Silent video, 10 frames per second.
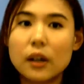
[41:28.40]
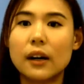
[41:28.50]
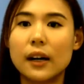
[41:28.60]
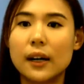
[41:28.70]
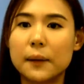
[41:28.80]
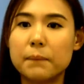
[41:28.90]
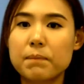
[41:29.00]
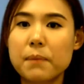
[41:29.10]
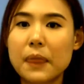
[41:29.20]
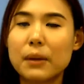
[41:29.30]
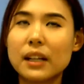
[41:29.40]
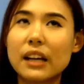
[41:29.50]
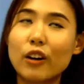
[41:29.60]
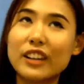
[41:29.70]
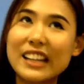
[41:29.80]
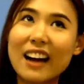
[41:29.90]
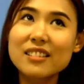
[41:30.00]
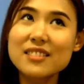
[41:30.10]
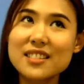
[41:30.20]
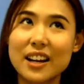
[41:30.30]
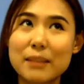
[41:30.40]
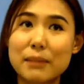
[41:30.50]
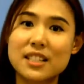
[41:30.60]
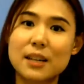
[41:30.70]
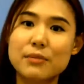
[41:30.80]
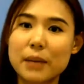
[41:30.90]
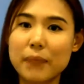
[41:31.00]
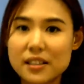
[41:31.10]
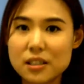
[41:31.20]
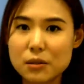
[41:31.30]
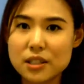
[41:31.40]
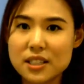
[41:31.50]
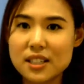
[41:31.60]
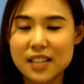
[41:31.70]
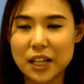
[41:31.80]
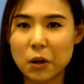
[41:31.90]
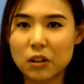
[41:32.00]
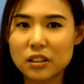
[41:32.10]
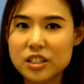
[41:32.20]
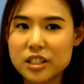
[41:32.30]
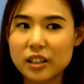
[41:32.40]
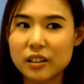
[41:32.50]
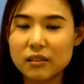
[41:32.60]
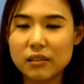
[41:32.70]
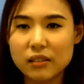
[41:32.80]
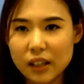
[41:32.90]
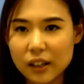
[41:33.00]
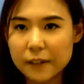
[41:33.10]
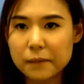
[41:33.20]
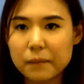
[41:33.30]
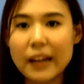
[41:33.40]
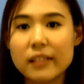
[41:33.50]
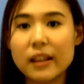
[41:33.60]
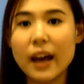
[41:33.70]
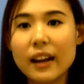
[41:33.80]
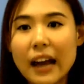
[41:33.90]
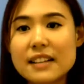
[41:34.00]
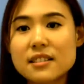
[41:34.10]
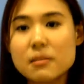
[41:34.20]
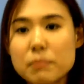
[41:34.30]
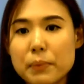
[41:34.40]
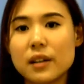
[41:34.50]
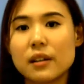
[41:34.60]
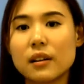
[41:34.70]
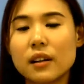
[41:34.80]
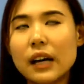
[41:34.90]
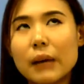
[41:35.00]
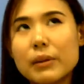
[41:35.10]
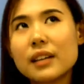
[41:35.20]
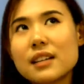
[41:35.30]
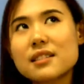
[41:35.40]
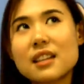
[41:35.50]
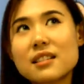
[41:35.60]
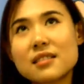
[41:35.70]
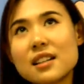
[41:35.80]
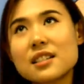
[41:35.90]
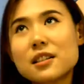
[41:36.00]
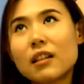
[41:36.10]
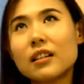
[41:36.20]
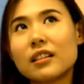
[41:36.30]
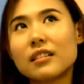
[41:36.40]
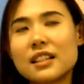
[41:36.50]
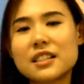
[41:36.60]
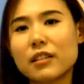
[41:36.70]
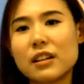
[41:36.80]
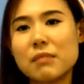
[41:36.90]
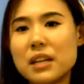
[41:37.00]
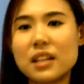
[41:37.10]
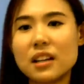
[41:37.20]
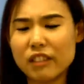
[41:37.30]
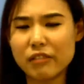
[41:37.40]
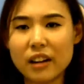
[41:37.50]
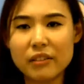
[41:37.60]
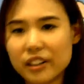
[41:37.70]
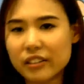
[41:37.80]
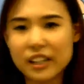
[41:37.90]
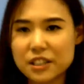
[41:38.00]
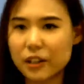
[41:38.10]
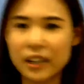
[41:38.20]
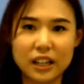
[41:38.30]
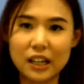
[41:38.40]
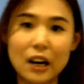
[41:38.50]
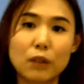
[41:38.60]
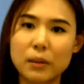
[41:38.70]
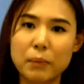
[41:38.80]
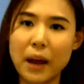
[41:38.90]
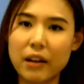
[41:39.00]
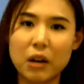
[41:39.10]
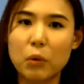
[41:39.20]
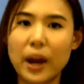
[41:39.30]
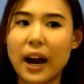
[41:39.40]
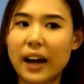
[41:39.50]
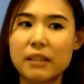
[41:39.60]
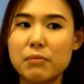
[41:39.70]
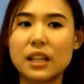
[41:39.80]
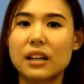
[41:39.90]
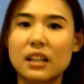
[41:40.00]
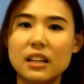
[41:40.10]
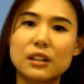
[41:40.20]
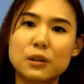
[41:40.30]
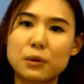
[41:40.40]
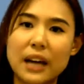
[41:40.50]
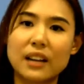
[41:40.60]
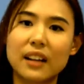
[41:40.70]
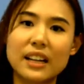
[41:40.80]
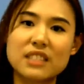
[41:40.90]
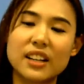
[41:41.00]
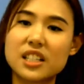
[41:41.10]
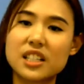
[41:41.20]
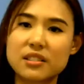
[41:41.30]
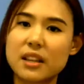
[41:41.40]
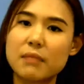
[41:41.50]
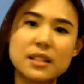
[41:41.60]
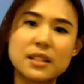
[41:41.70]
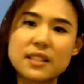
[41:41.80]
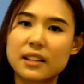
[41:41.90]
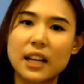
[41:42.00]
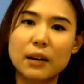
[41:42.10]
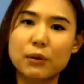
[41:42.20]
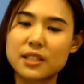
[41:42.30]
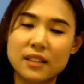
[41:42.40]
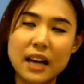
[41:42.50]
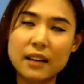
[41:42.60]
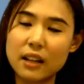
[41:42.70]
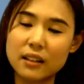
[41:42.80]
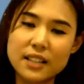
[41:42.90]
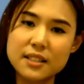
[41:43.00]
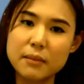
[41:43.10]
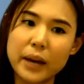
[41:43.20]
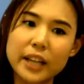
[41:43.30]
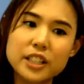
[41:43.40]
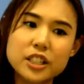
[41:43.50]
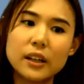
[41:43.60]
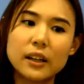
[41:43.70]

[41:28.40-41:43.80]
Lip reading: But then on the other side, my subject matter was psychology. And that hasn't been, I mean, that's not immediately relevant, right? It's not an accounting background where I immediately need to analyze financial statements, and that's a match.